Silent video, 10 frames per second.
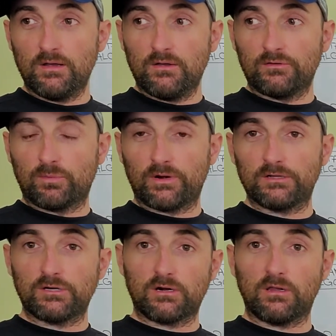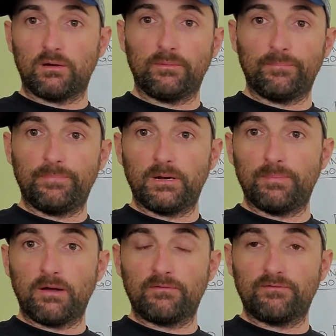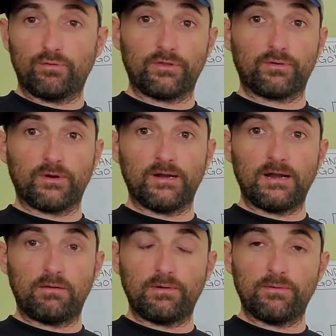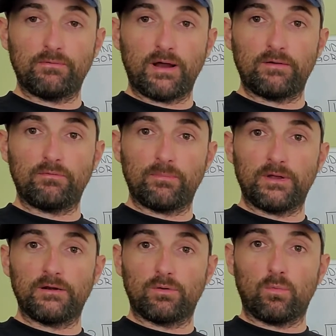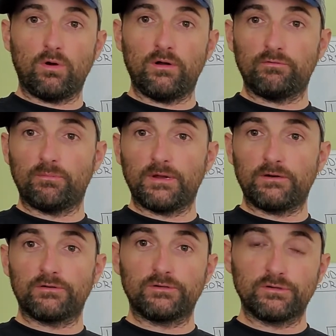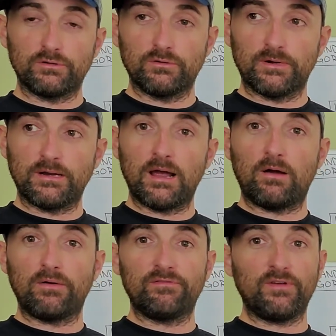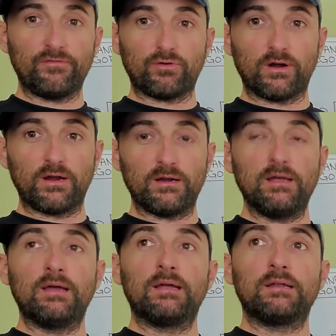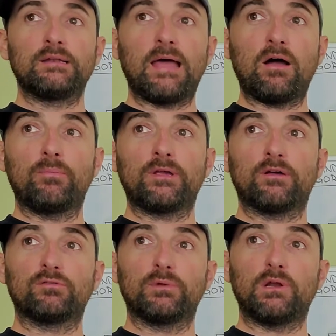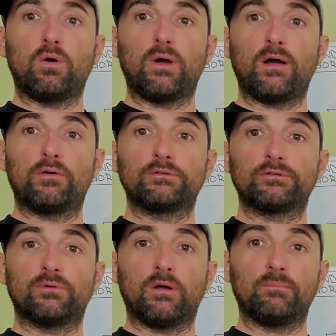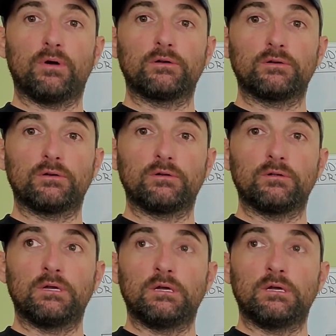So we're going to talk a little bit about in 4th grade how we would write remainder 1, remainder 2, and how in 5th grade, now because we know how to unbundle